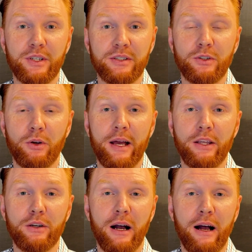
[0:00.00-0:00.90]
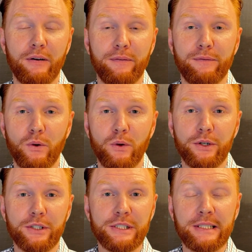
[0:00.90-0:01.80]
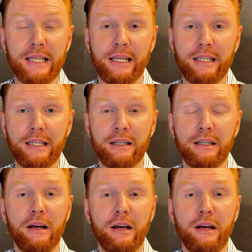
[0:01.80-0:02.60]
just so that you have a full understanding